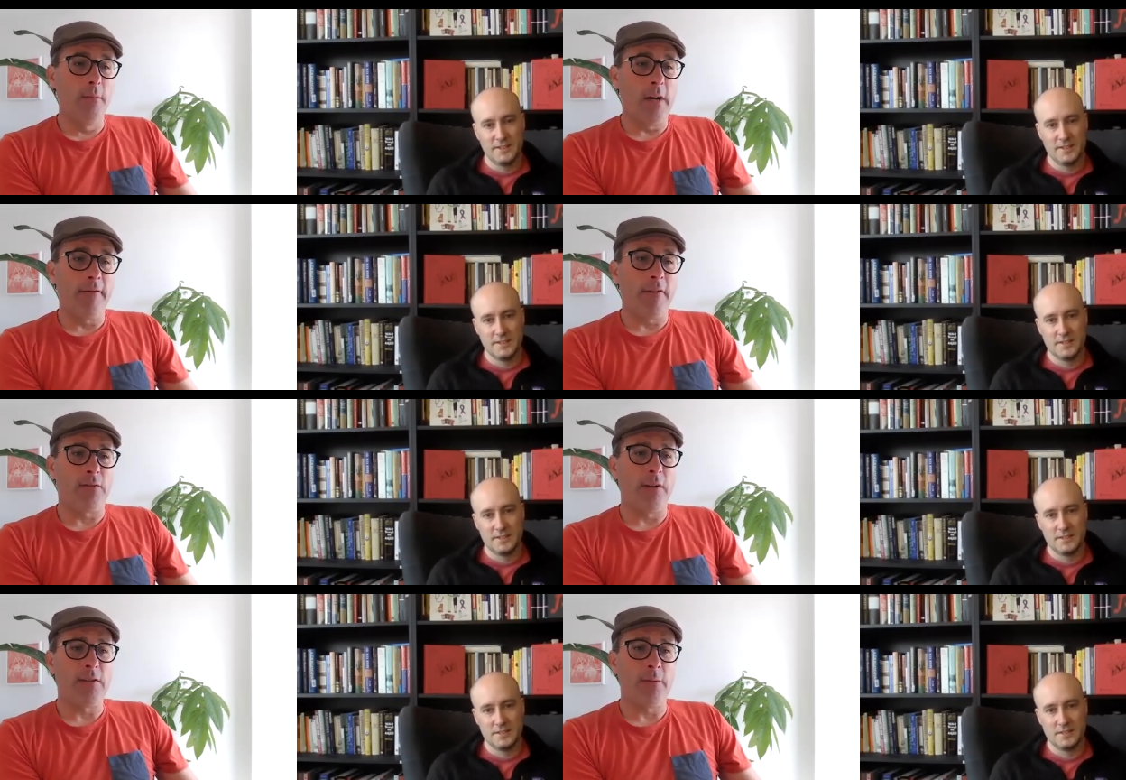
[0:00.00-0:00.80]
Speaker 1: my
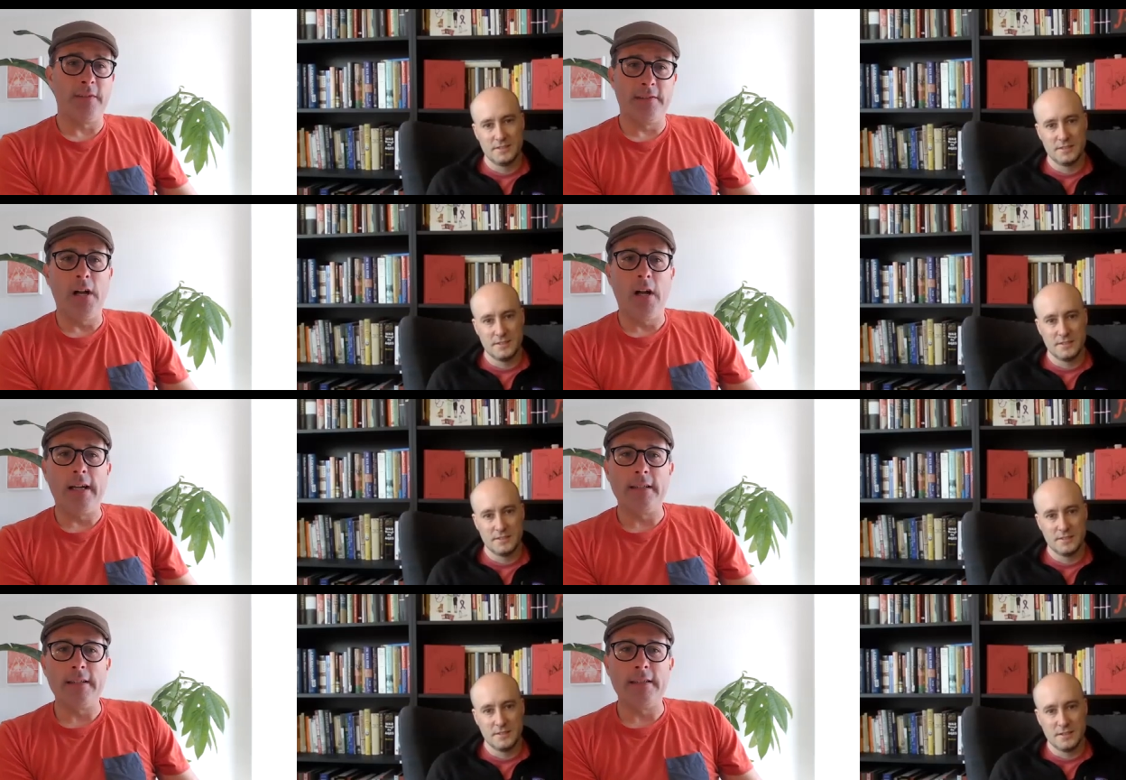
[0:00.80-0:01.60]
frustration with
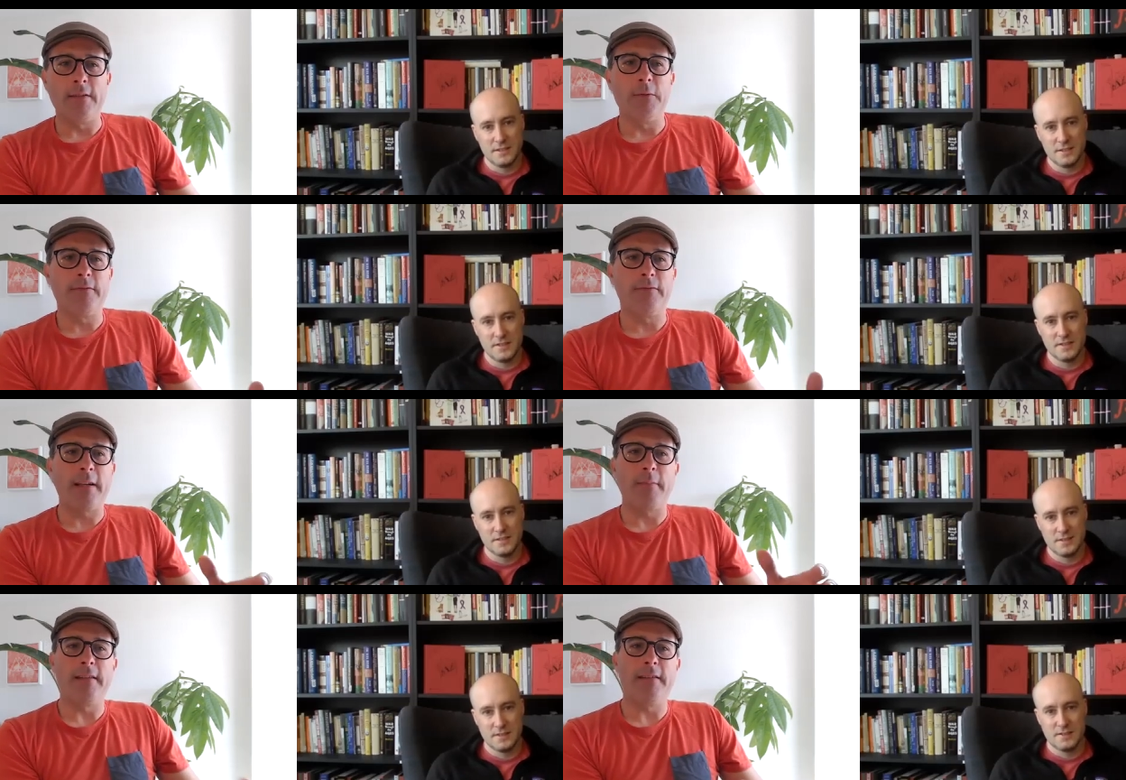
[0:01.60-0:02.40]
design is that it was
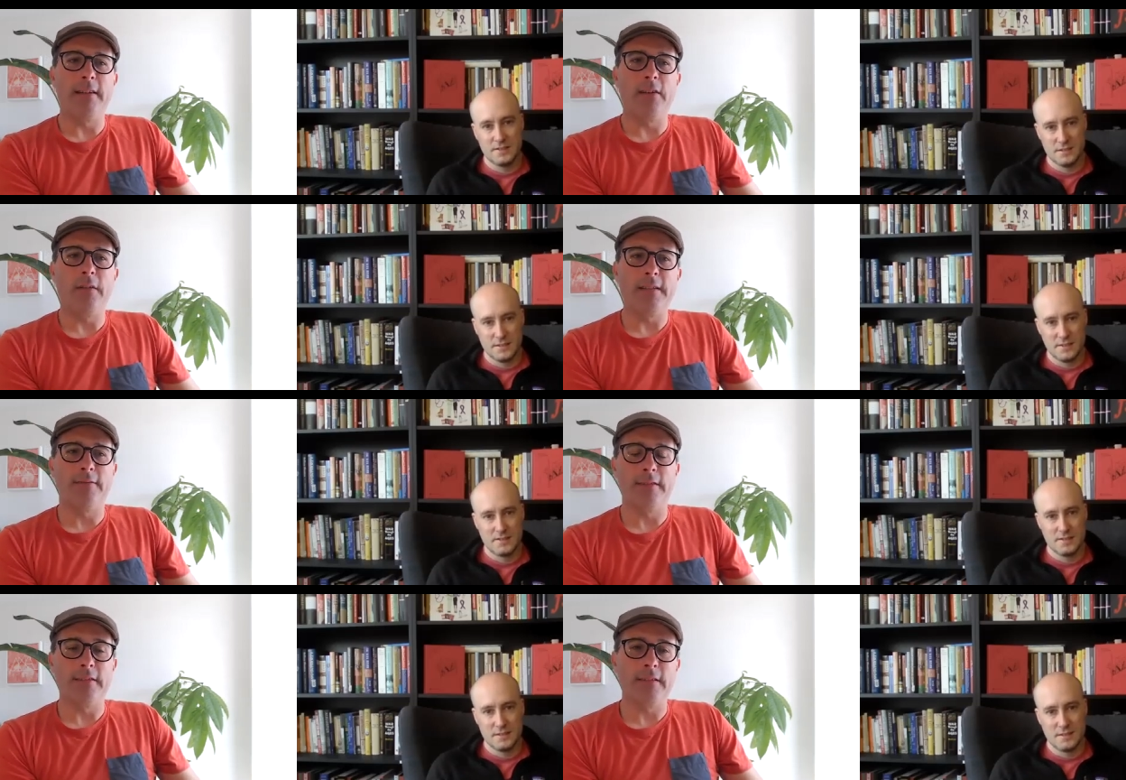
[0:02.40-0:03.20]
fragmented in all the
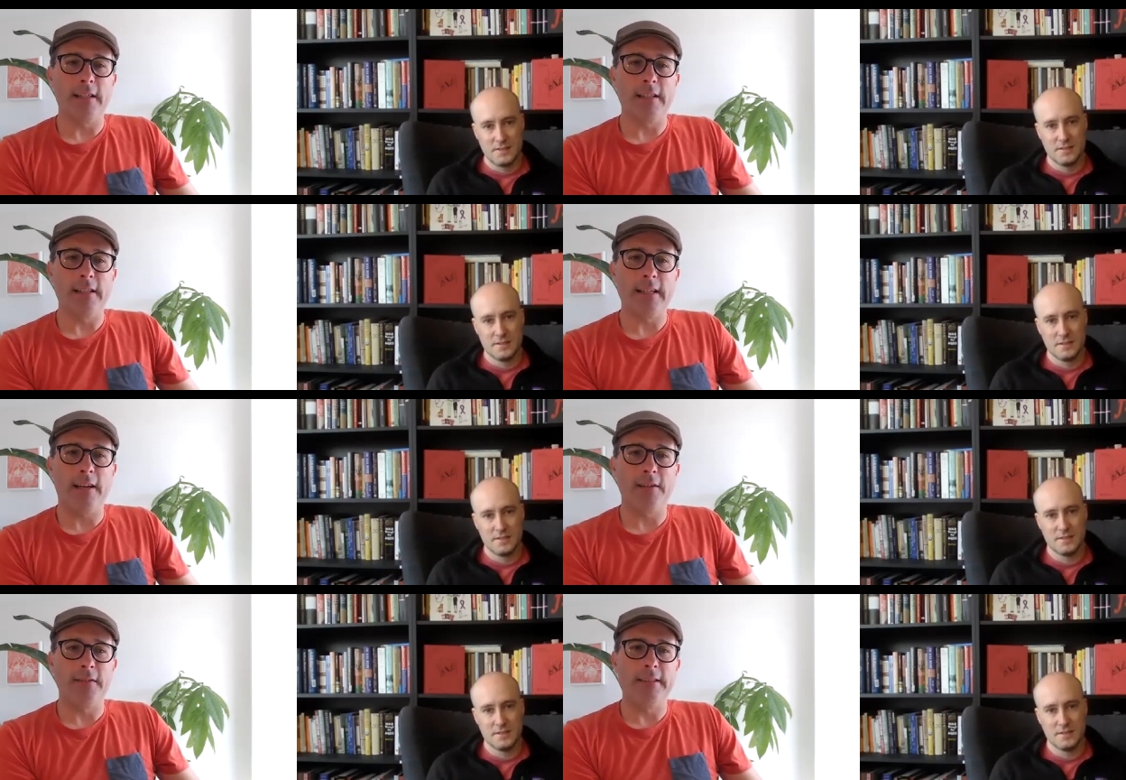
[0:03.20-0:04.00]
different kind of
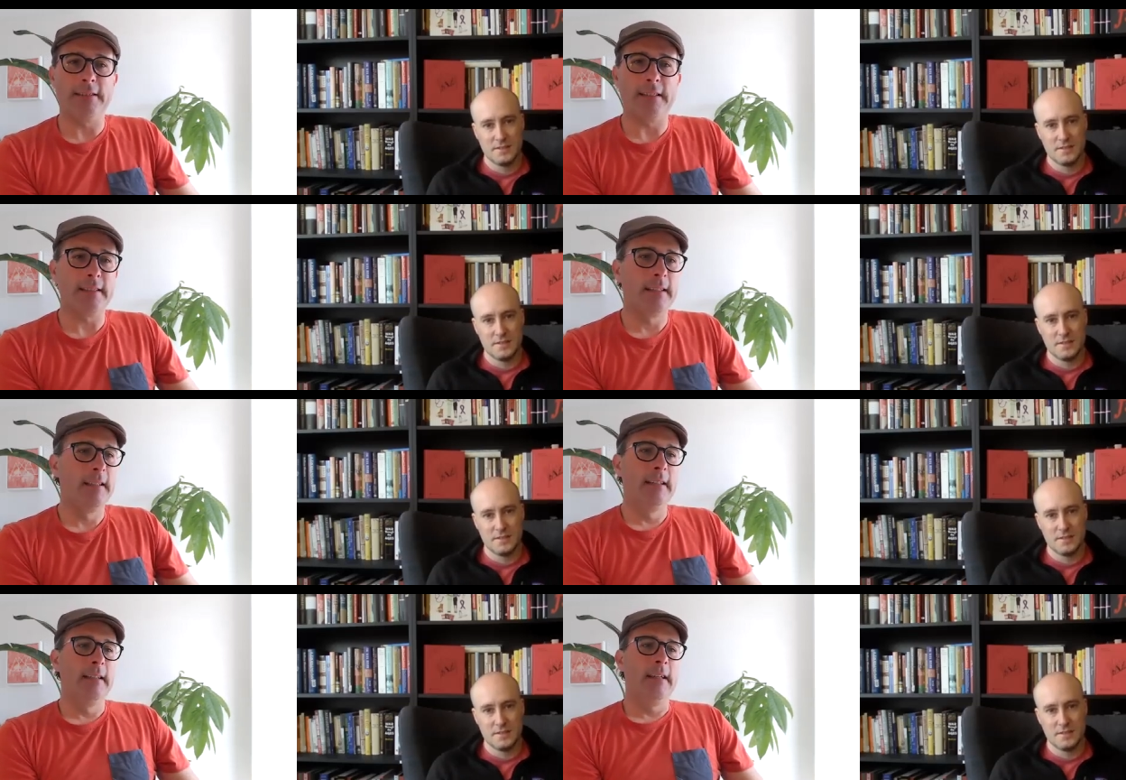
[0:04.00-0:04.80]
categories. Like
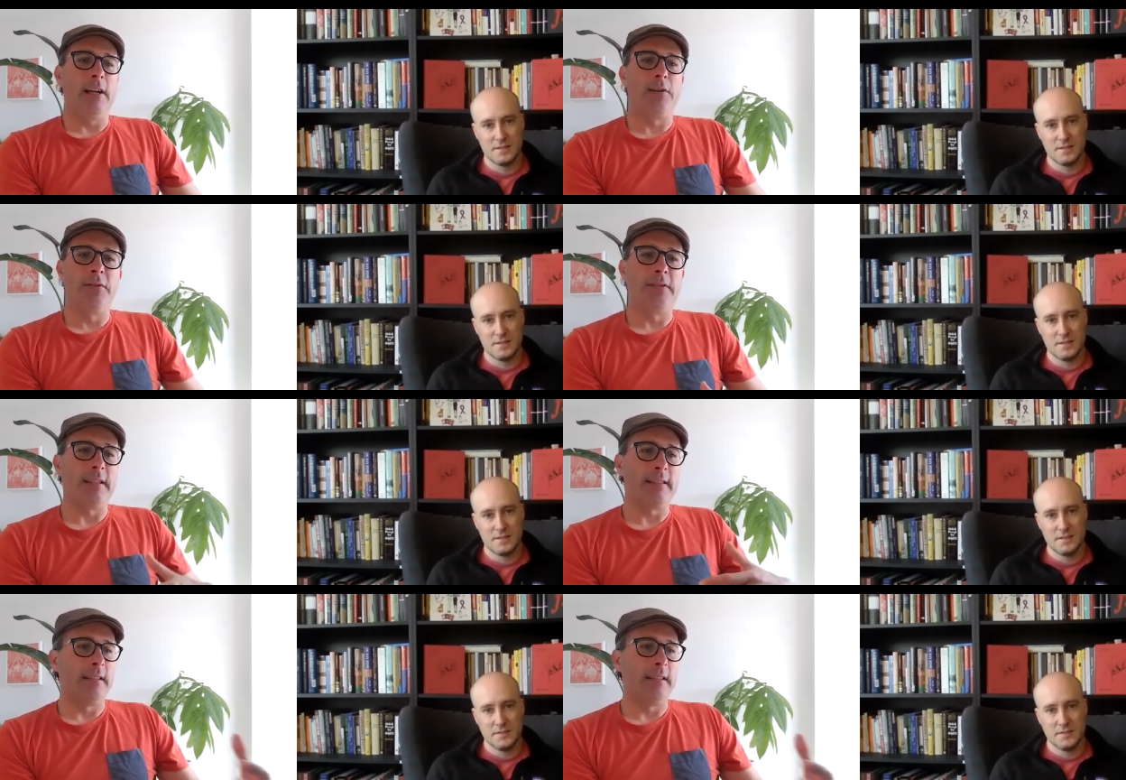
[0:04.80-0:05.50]
acoustics and